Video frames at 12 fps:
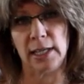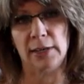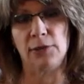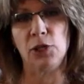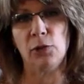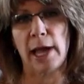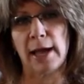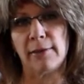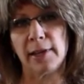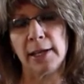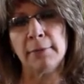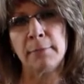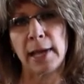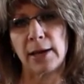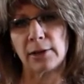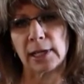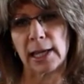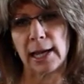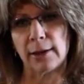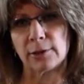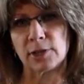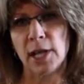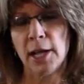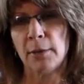if you have impound
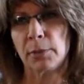accounts,